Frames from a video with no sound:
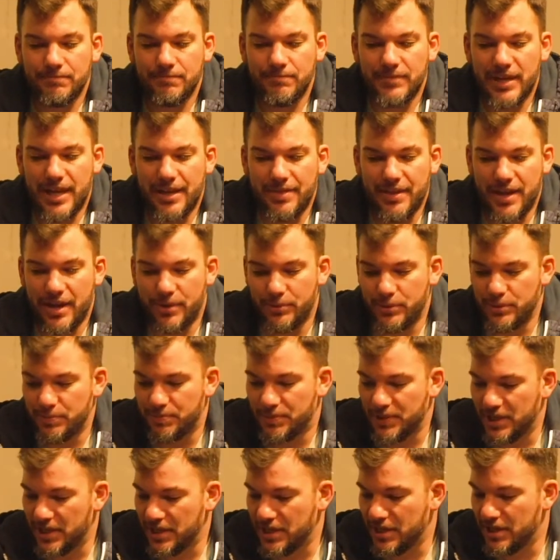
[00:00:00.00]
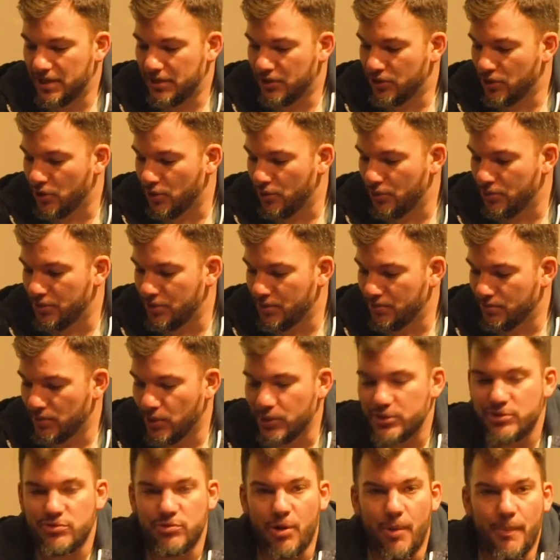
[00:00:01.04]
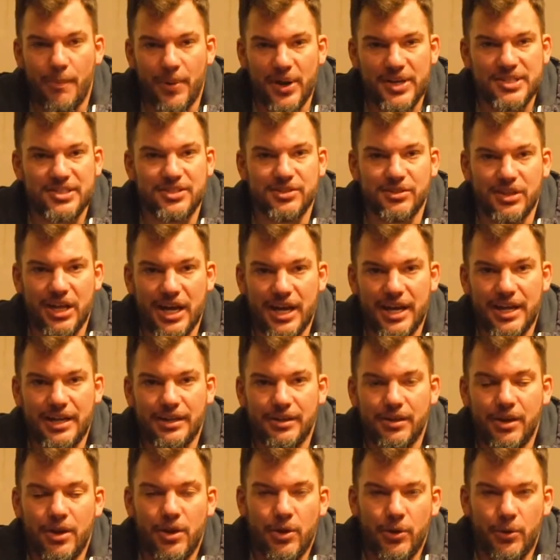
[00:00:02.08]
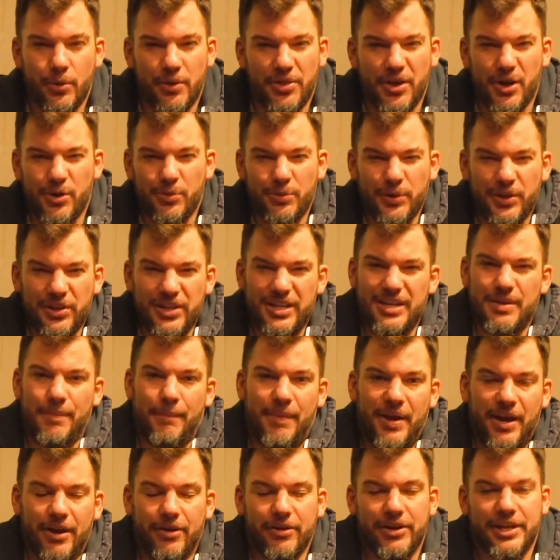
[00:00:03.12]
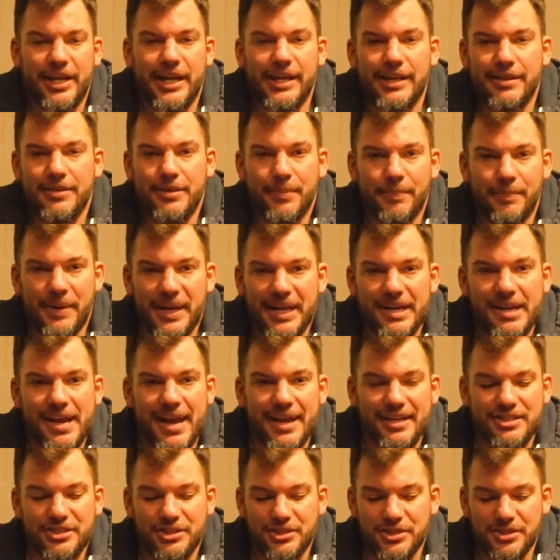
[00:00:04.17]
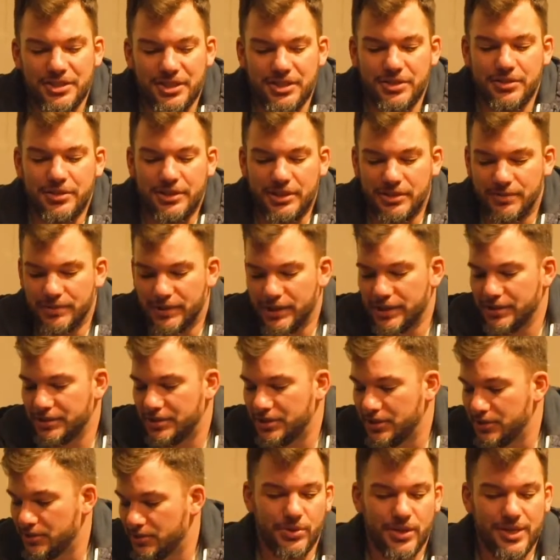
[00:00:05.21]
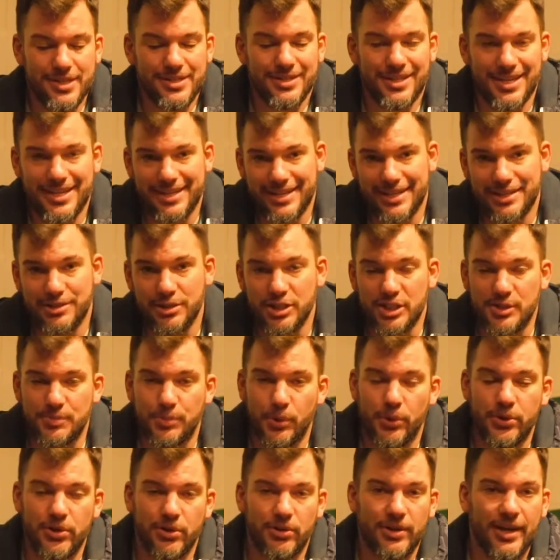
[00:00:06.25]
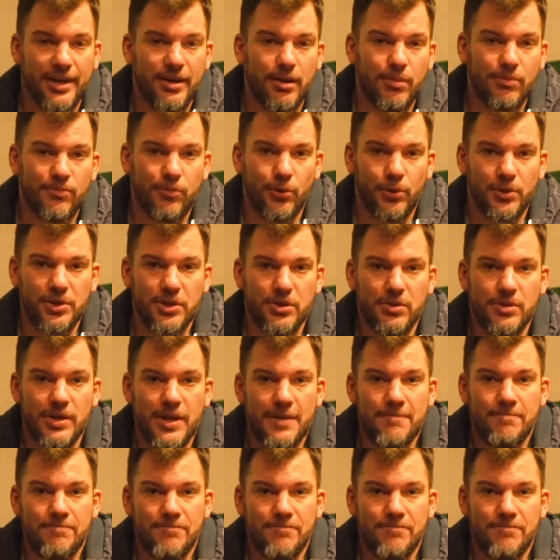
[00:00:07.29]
And that would be, the most robust line without really impairing any of the bait actions that you're going to run into. They can actually spool your line up for you.